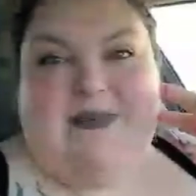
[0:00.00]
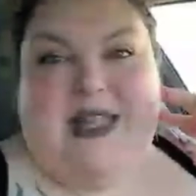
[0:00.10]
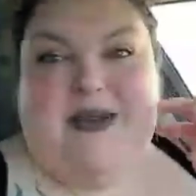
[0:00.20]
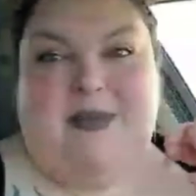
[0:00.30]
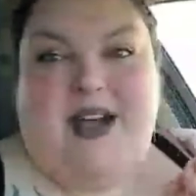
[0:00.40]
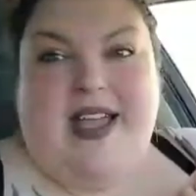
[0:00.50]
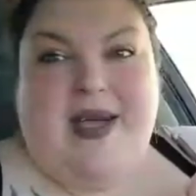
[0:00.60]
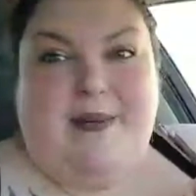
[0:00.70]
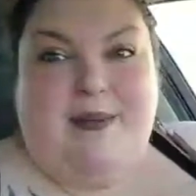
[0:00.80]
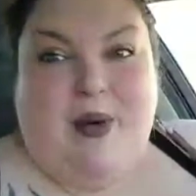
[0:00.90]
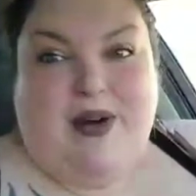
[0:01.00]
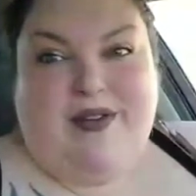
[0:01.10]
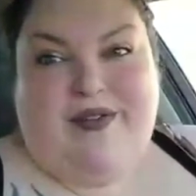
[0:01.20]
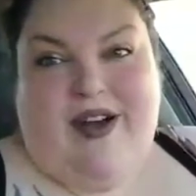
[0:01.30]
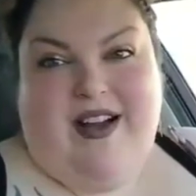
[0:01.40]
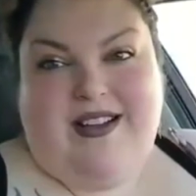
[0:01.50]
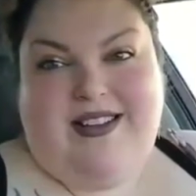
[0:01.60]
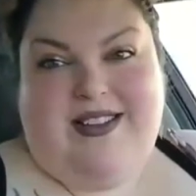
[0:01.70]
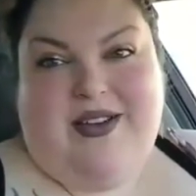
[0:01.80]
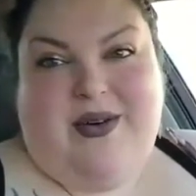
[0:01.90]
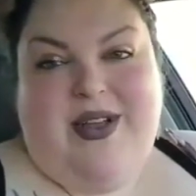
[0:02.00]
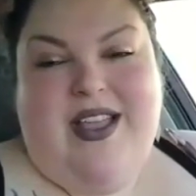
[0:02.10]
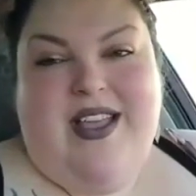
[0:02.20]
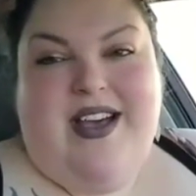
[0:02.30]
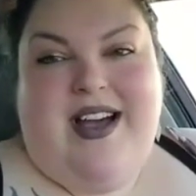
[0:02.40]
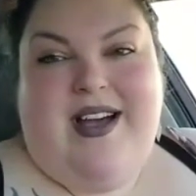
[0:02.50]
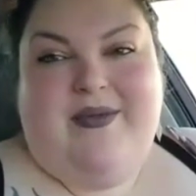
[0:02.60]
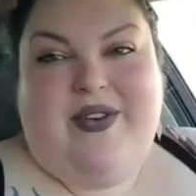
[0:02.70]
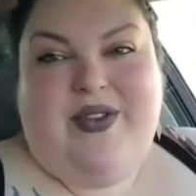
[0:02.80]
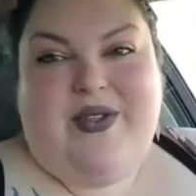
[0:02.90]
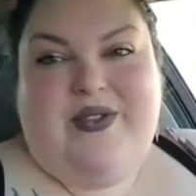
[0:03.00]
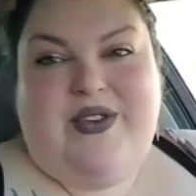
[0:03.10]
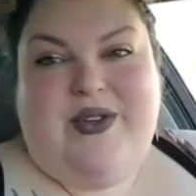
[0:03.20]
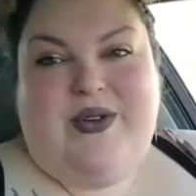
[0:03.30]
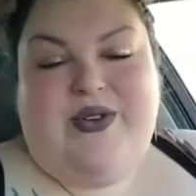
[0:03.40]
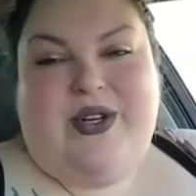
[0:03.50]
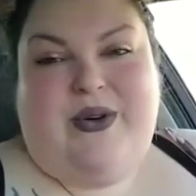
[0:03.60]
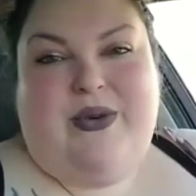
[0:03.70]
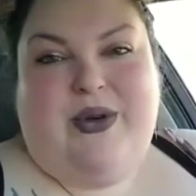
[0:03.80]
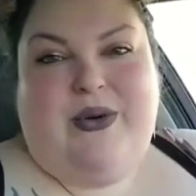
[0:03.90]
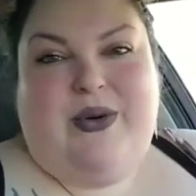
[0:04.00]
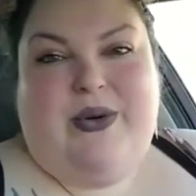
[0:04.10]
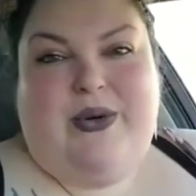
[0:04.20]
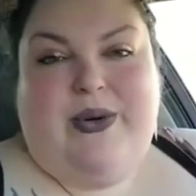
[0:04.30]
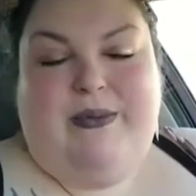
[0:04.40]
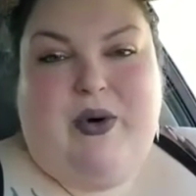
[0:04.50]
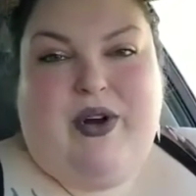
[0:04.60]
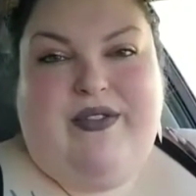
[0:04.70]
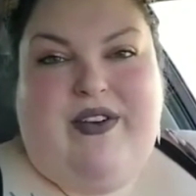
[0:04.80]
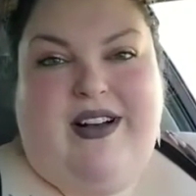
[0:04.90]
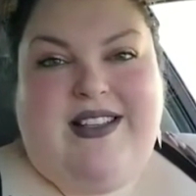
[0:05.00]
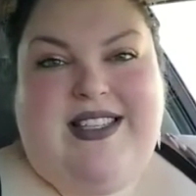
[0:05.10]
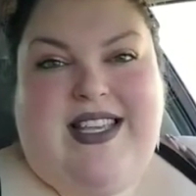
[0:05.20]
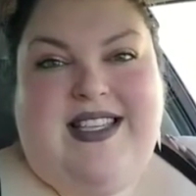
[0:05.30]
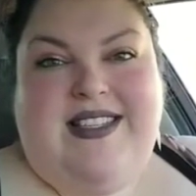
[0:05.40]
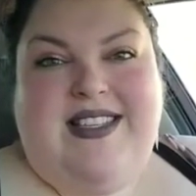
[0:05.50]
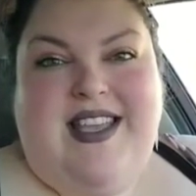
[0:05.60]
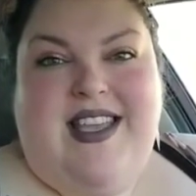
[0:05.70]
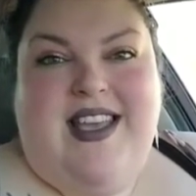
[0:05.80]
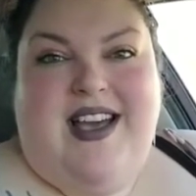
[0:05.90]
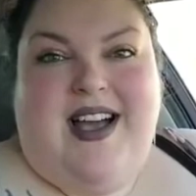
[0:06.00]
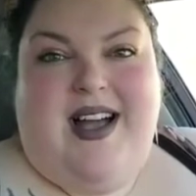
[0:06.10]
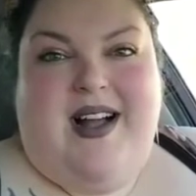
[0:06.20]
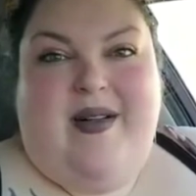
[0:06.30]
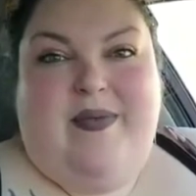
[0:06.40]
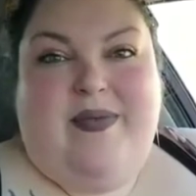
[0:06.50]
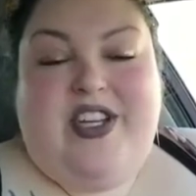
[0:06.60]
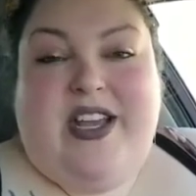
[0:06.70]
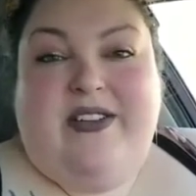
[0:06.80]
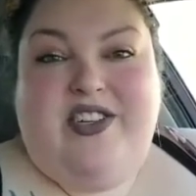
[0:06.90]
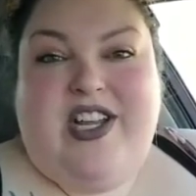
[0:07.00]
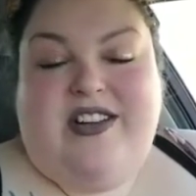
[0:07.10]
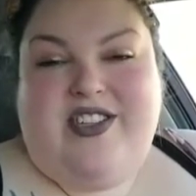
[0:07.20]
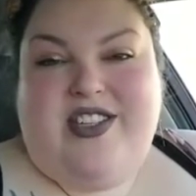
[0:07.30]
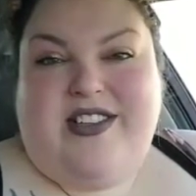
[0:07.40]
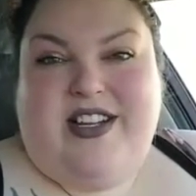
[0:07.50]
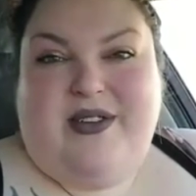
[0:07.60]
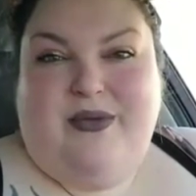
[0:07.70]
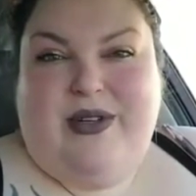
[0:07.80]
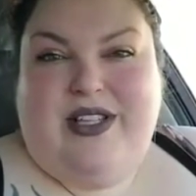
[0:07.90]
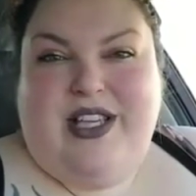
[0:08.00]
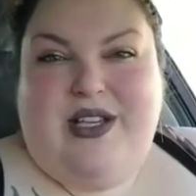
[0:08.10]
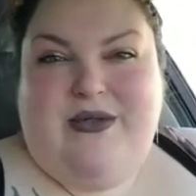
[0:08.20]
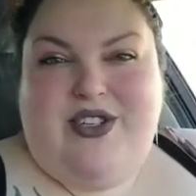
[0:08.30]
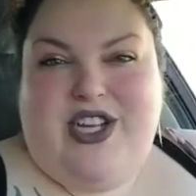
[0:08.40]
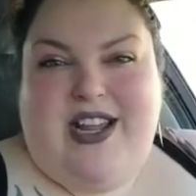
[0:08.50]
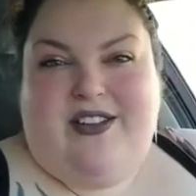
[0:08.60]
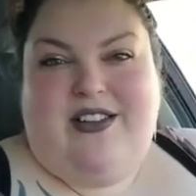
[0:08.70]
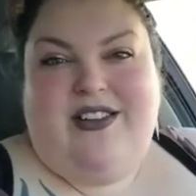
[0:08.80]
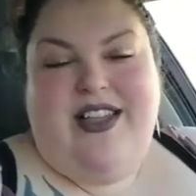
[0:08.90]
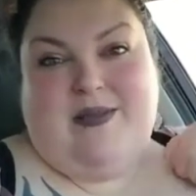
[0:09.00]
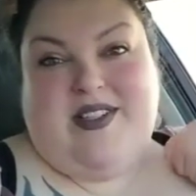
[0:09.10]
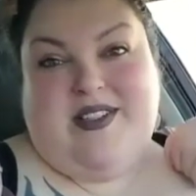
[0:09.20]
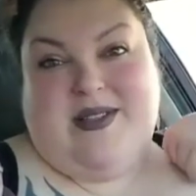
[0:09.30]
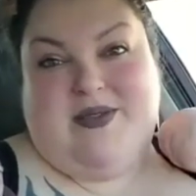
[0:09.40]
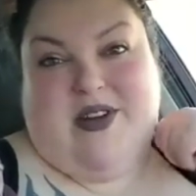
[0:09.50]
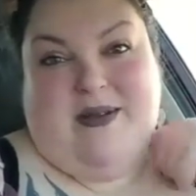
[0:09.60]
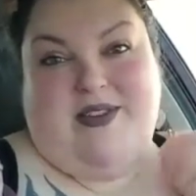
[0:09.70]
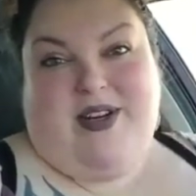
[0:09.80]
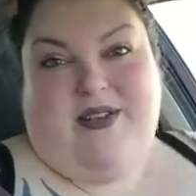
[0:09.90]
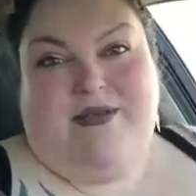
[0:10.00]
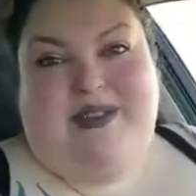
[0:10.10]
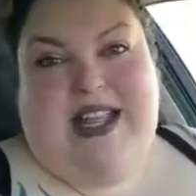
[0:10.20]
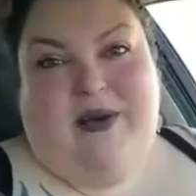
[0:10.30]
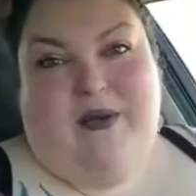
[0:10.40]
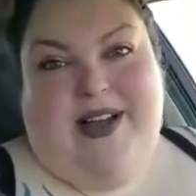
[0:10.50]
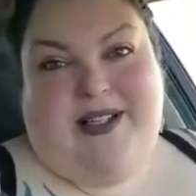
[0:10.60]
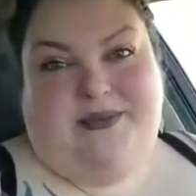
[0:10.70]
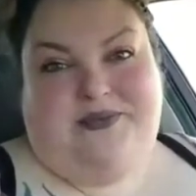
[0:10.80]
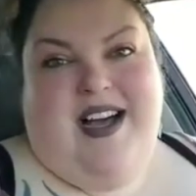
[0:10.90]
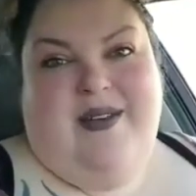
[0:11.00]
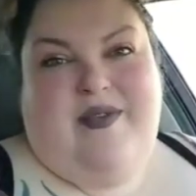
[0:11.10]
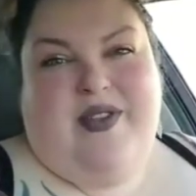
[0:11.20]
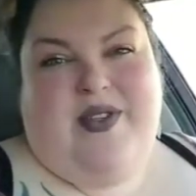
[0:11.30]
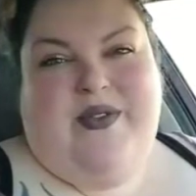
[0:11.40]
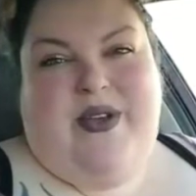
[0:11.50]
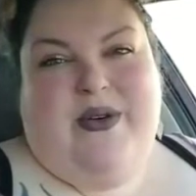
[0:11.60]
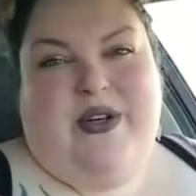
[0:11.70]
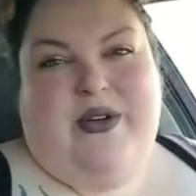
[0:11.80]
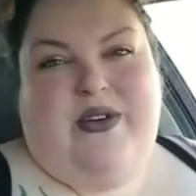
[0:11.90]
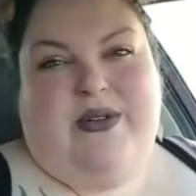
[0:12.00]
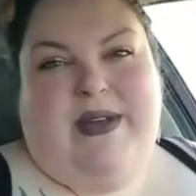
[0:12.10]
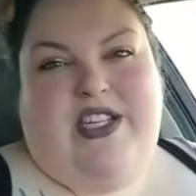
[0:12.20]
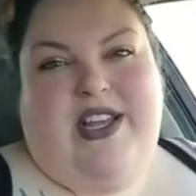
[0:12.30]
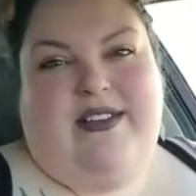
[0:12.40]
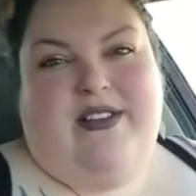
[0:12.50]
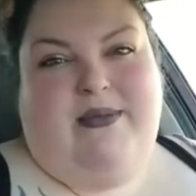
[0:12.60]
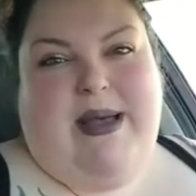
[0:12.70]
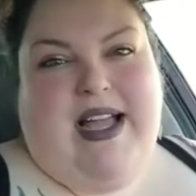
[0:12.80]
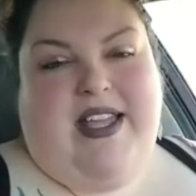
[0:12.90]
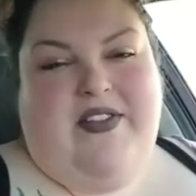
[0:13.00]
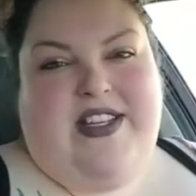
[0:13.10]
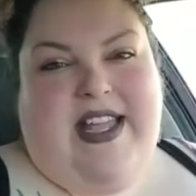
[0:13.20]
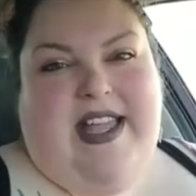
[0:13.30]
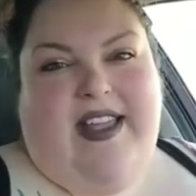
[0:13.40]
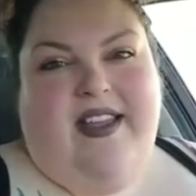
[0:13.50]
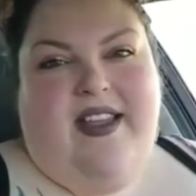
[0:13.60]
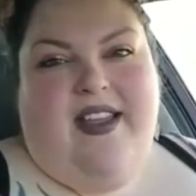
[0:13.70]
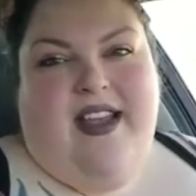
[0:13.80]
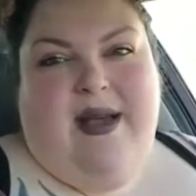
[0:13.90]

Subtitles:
It was made by Maura Fox. So for those of you who don't know who Maura Fox is, check out her channel. She's got a really cute channel. I'm still subscribed to her from day one. For those of you who are newer to my channel, back in the day,